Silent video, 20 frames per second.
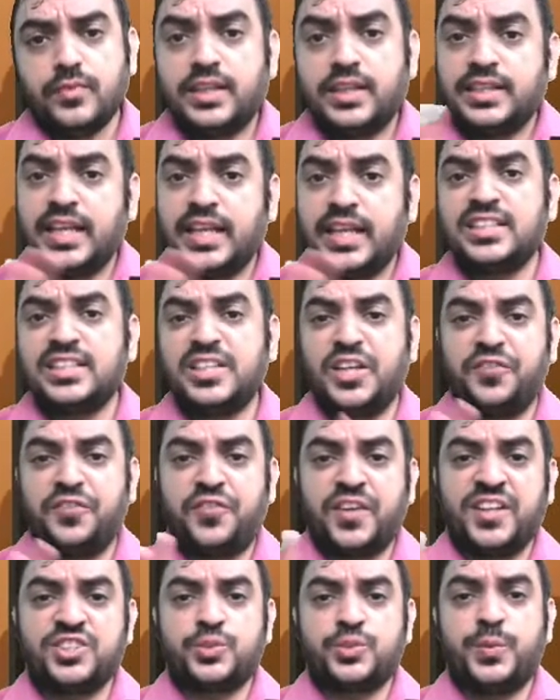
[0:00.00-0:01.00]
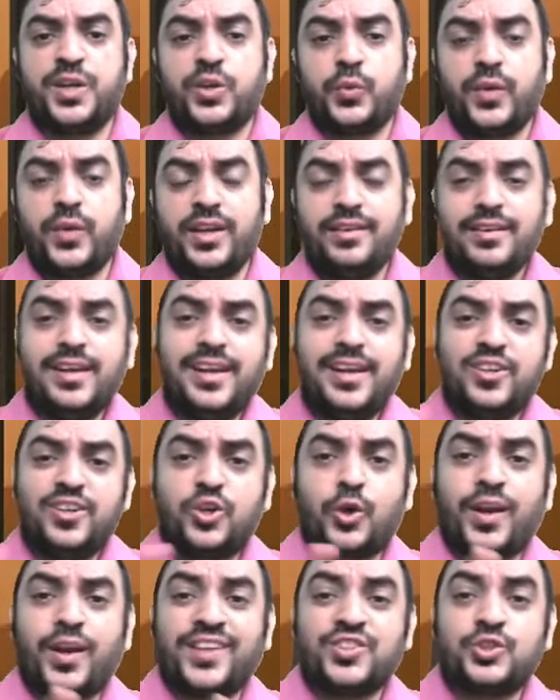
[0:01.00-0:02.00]
there is a difference between
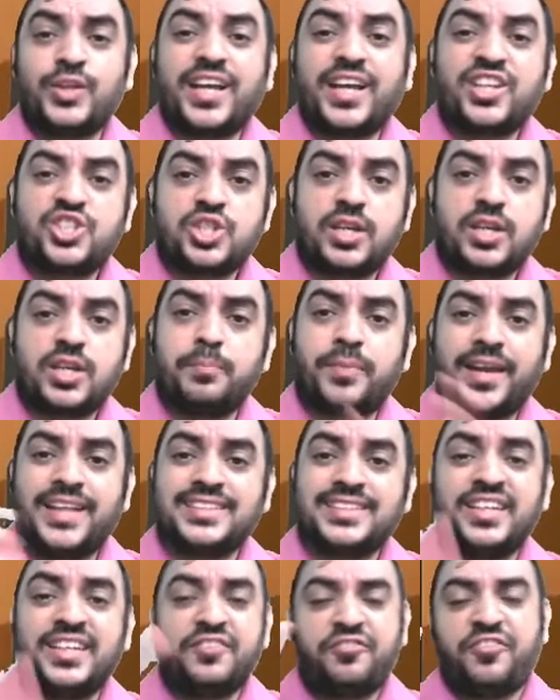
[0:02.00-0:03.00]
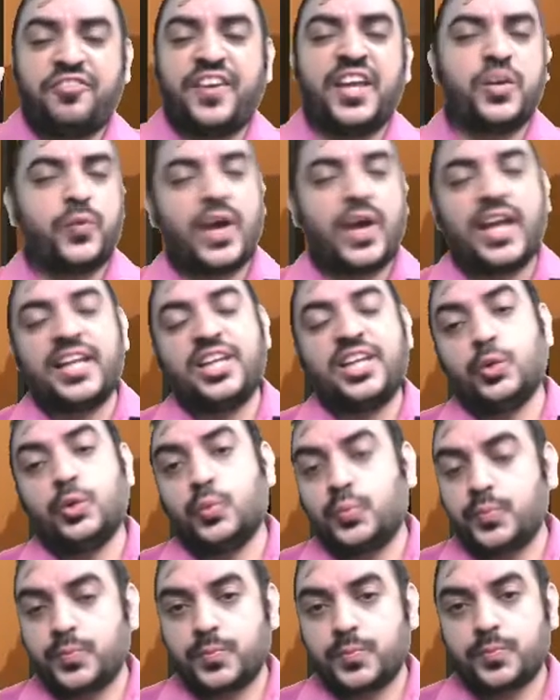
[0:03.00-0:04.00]
transaction price and fair value.
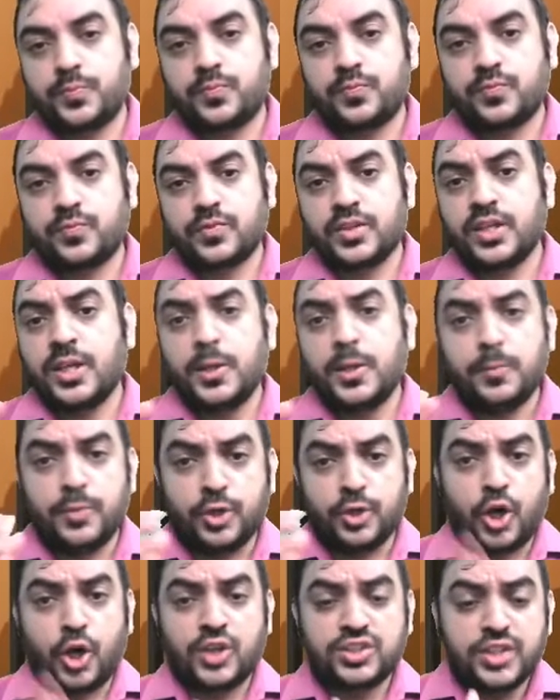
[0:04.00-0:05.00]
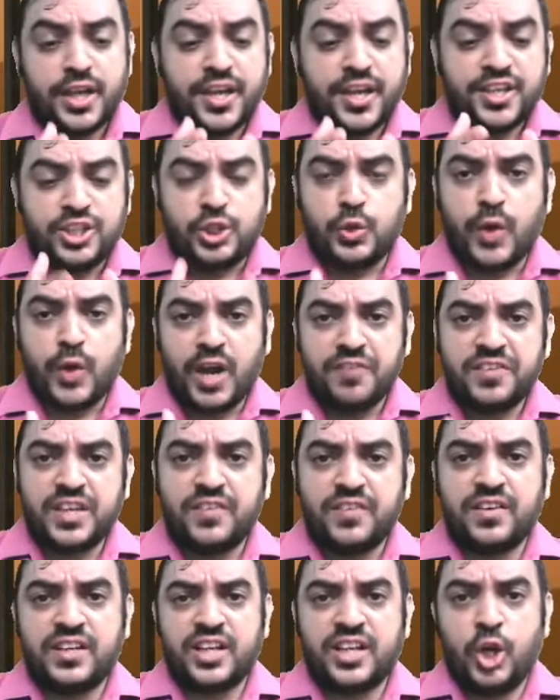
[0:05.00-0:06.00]
Because you have
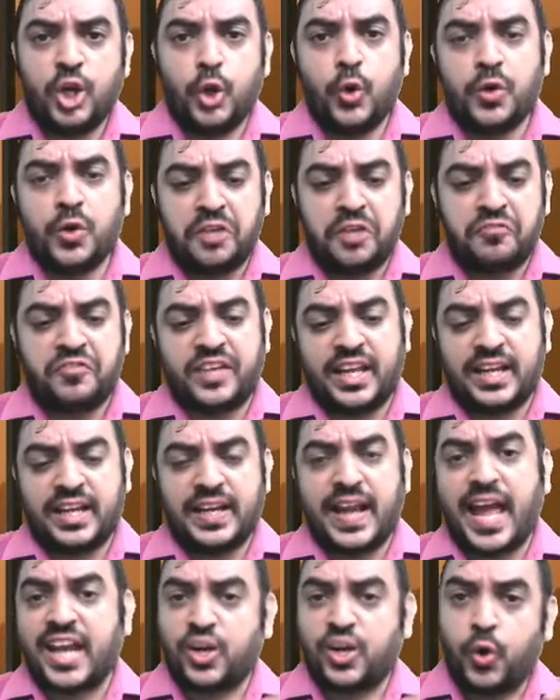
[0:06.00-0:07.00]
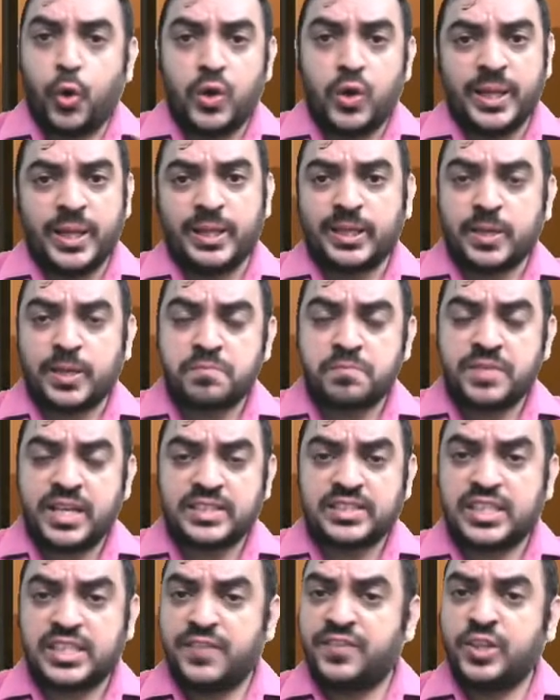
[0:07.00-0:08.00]
given a loan of 10 lakh, holding company
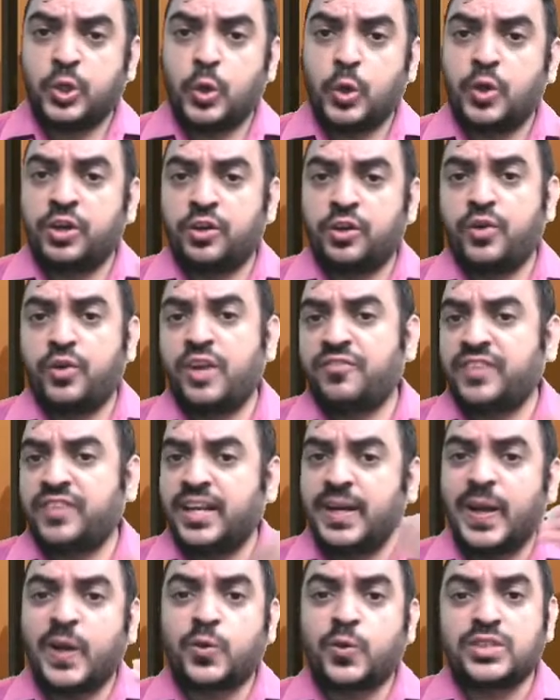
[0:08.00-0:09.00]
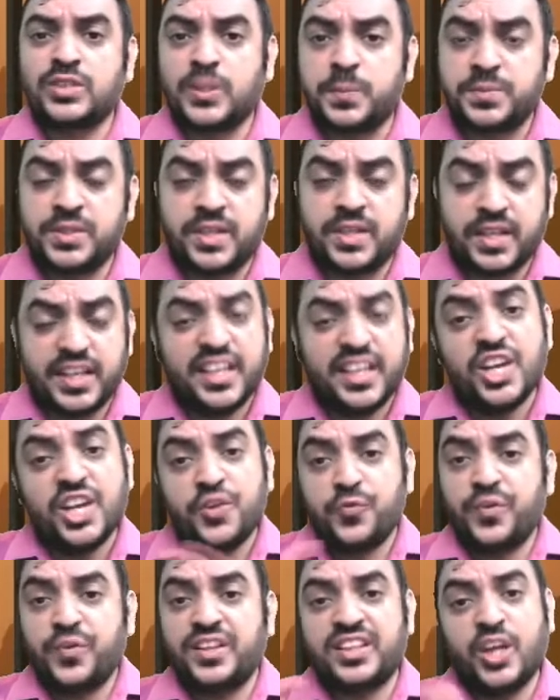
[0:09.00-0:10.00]
has given a loan of 10 lakh to subsidiary
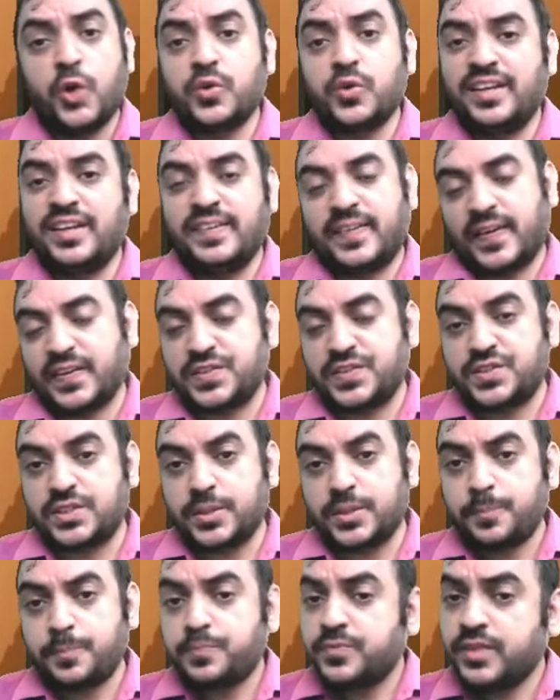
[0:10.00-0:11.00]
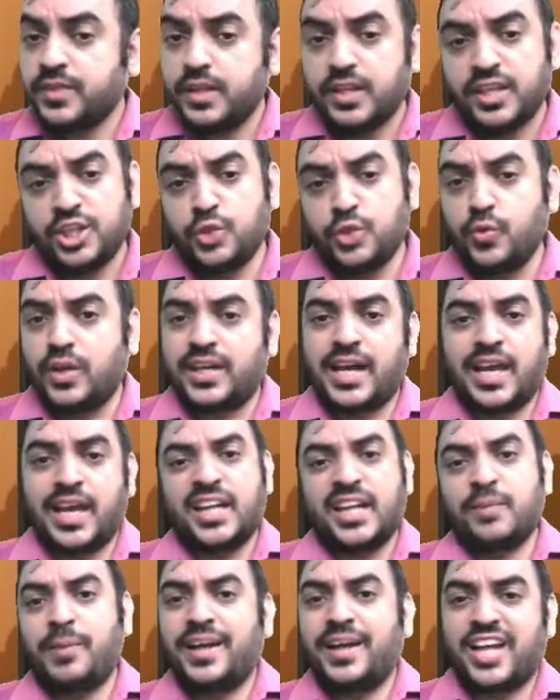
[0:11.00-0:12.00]
without interest. You will
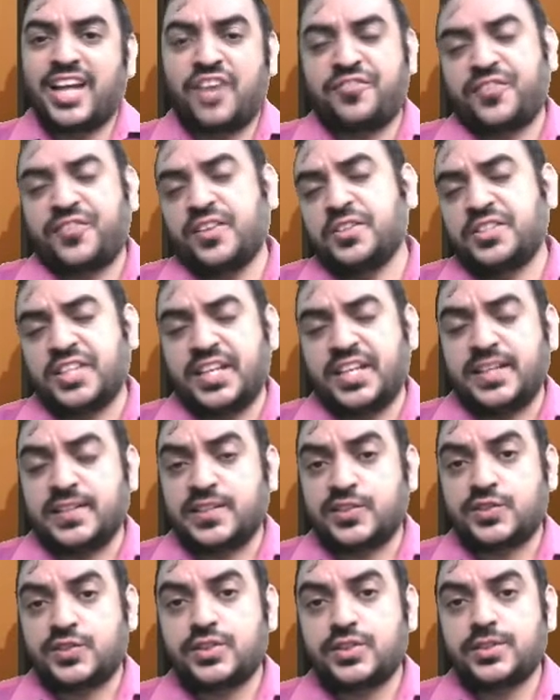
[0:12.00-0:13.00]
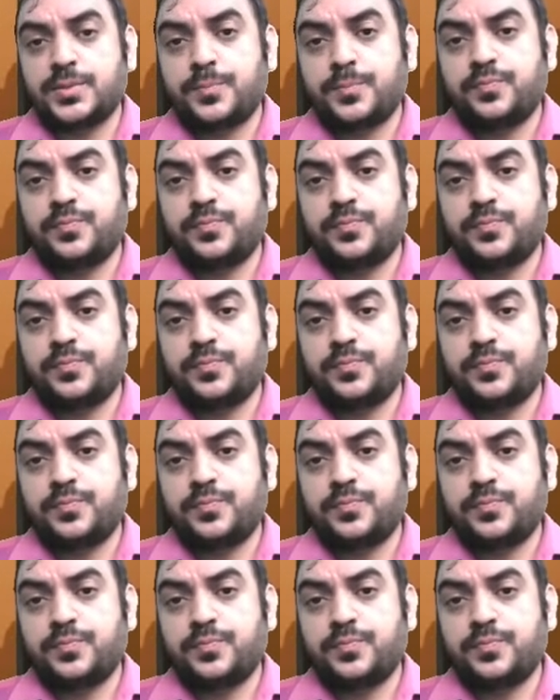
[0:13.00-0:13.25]
collect back after 3 years